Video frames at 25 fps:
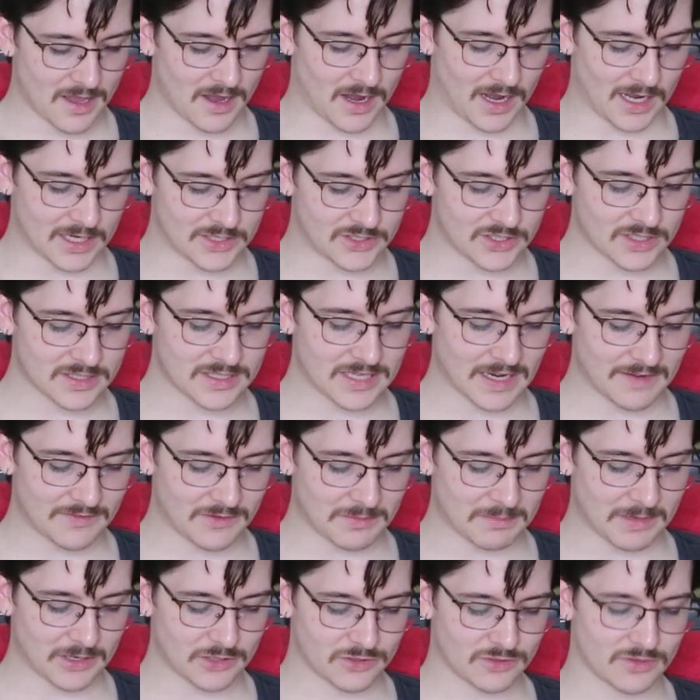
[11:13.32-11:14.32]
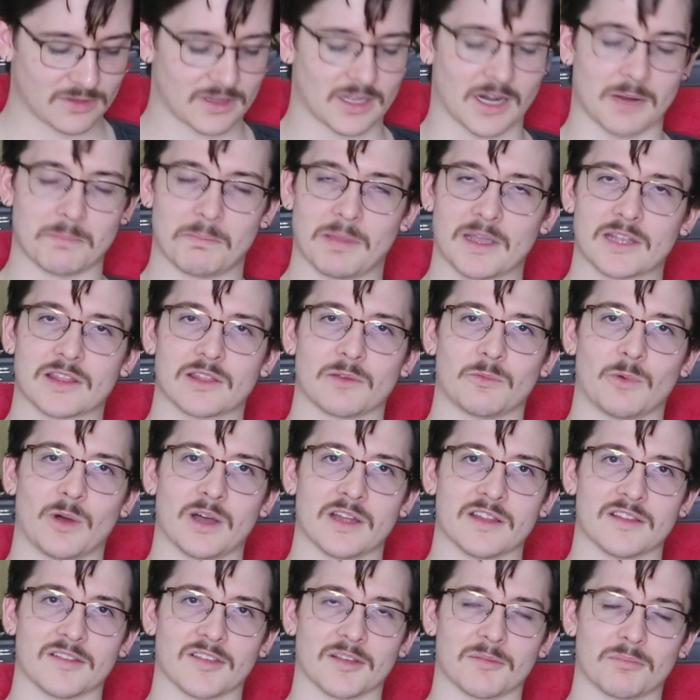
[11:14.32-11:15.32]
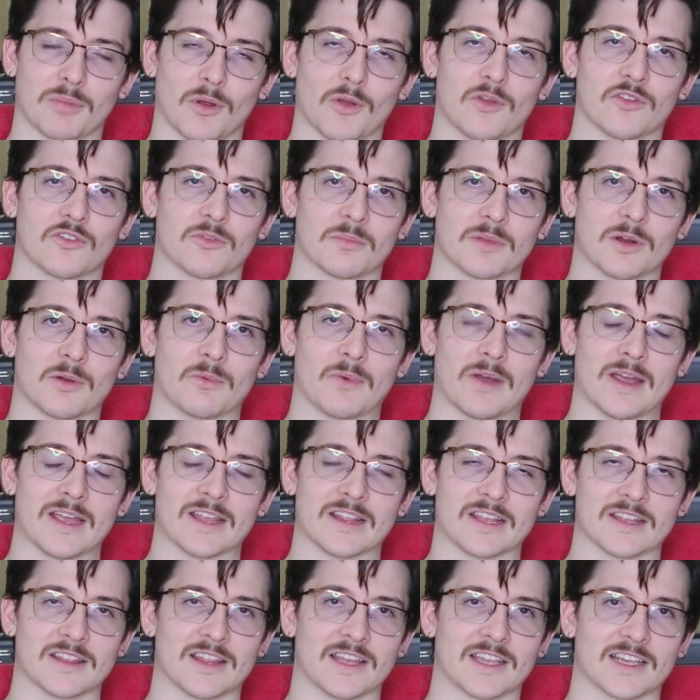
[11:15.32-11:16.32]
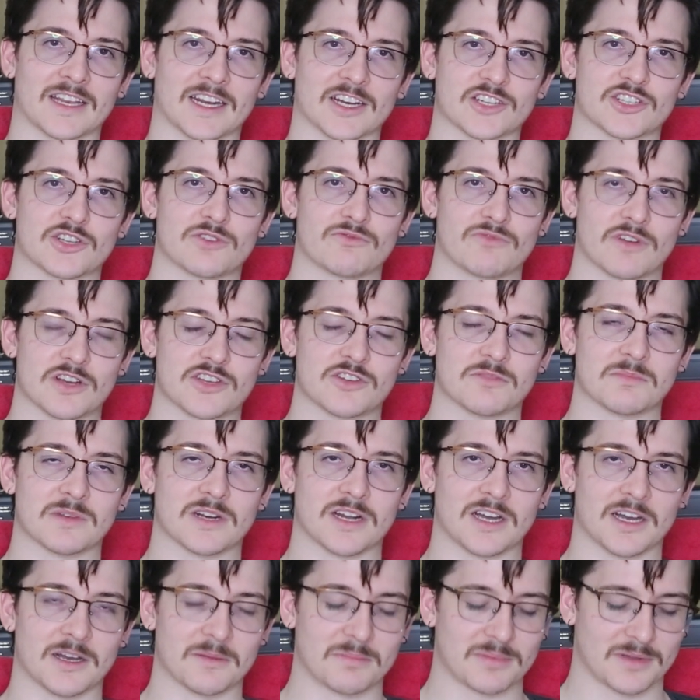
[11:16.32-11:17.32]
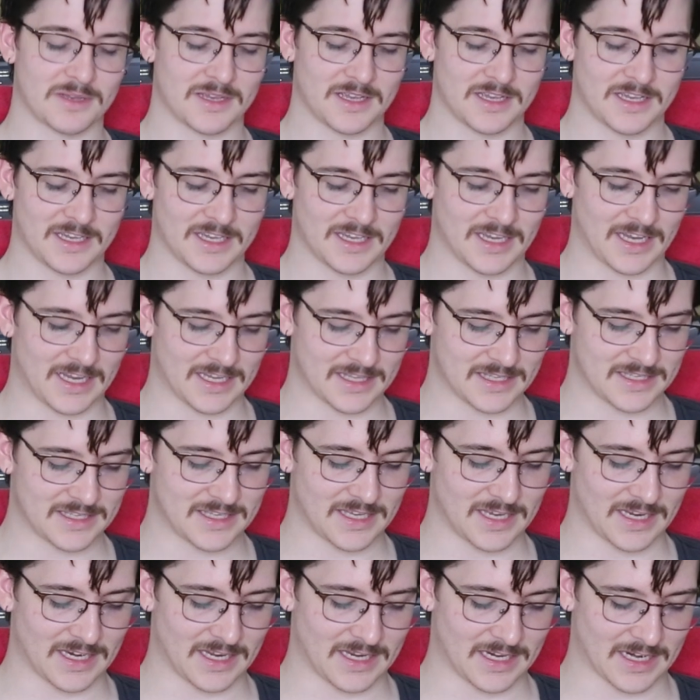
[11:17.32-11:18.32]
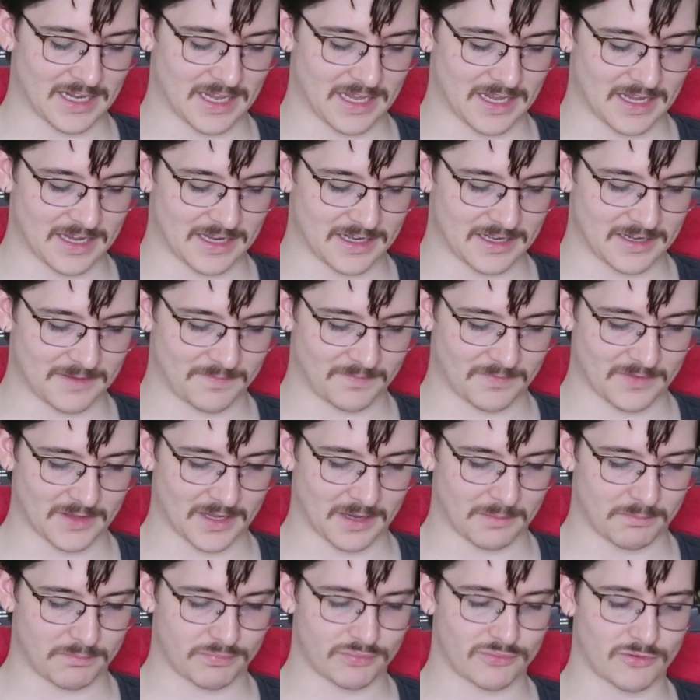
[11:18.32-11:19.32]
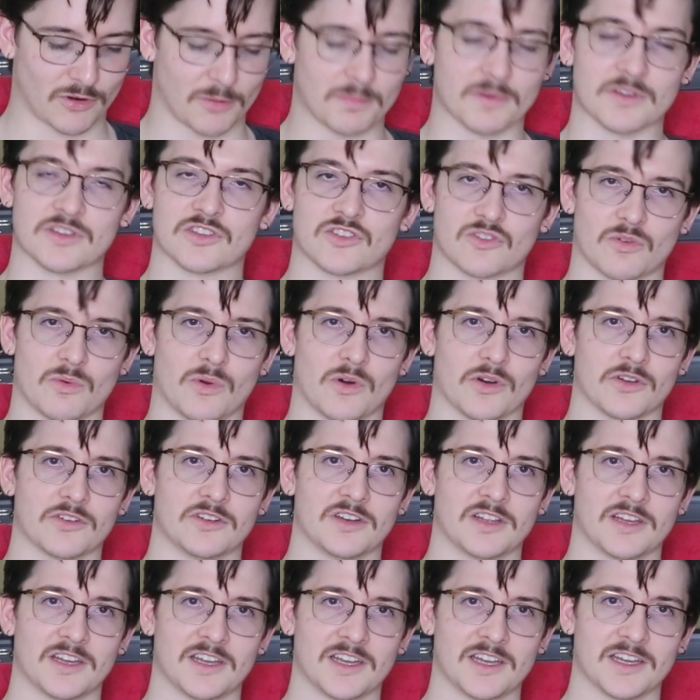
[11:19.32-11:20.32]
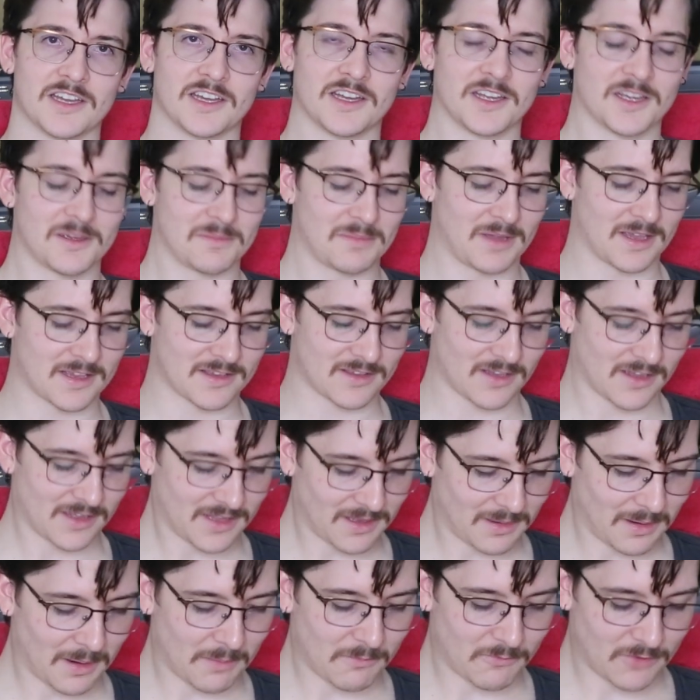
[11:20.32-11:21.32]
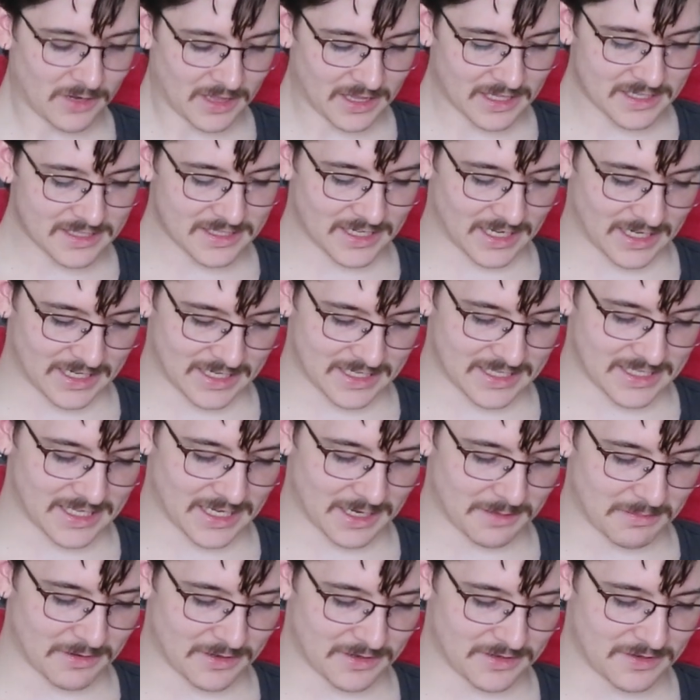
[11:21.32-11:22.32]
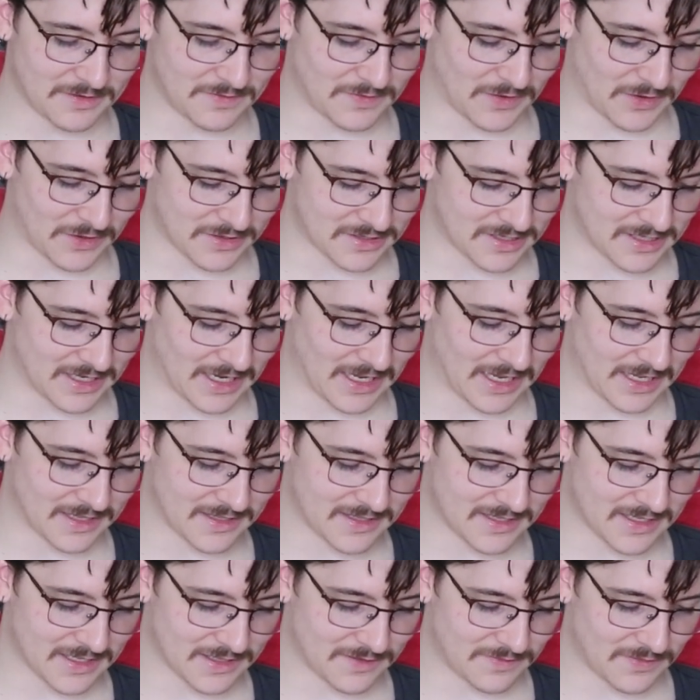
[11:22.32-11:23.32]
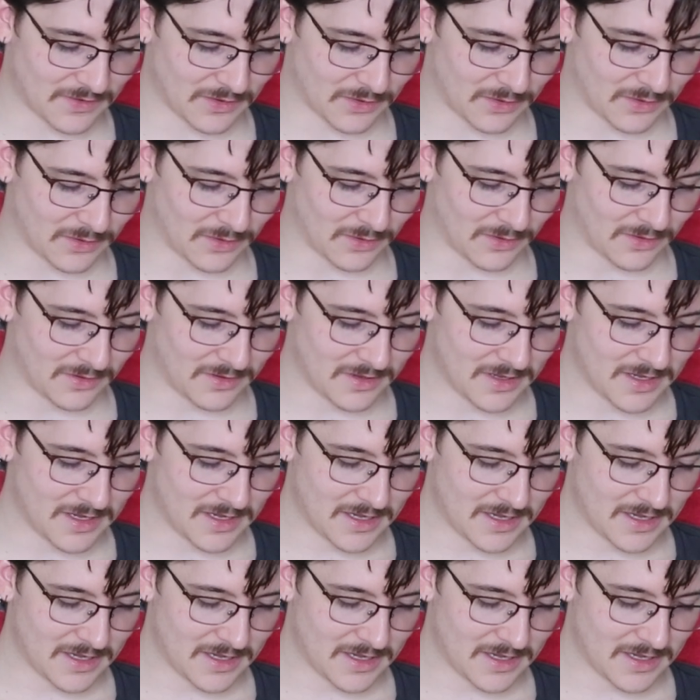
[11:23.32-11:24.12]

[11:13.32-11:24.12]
I just have to make sure that I pick the ones and pose them in a way that they could actually regiment up and sit in a proper squad. Yes, I'm really excited to see a bit of diversity. It's very cool,